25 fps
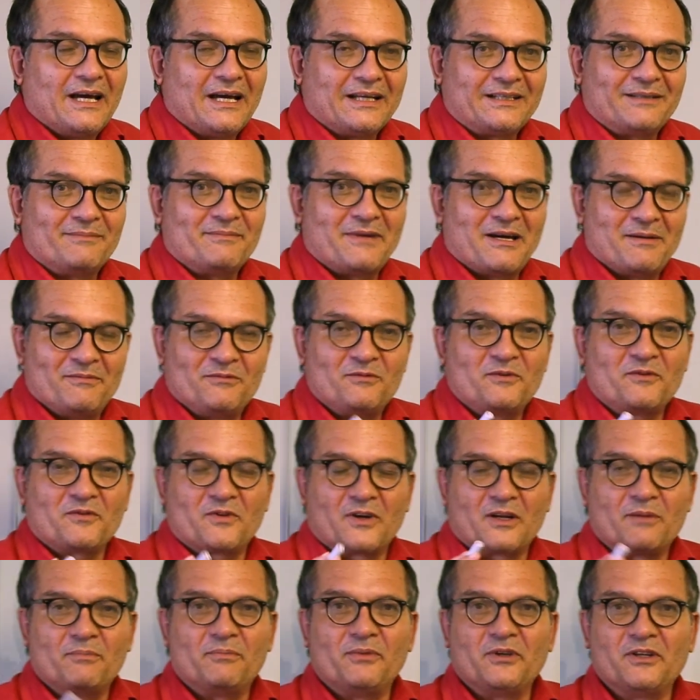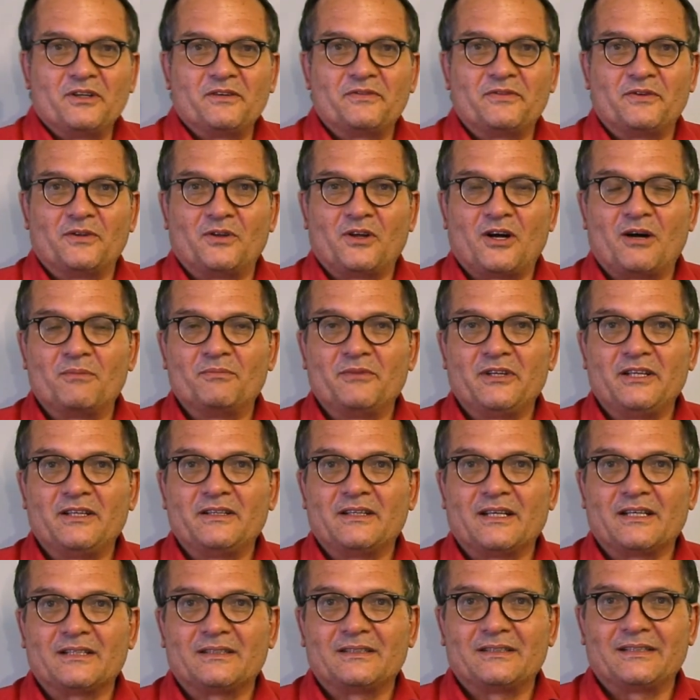At the moment, we've got a beautiful
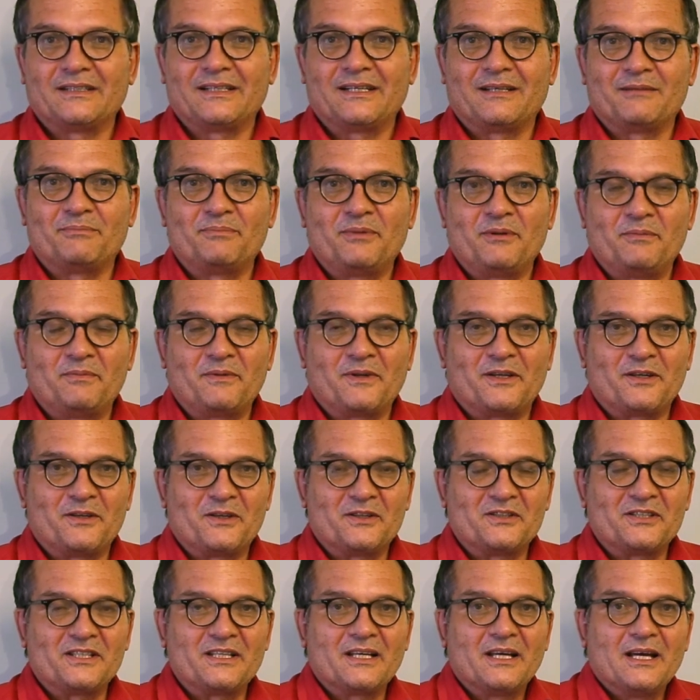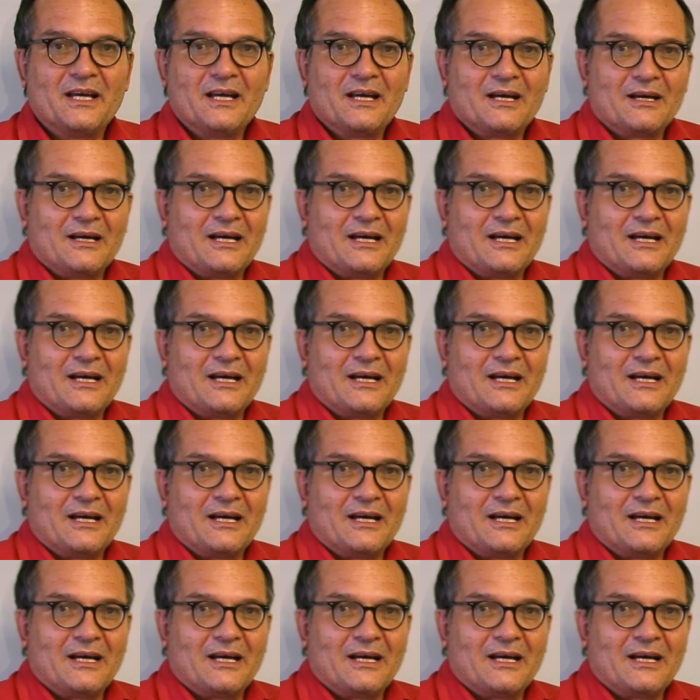omni that people are using,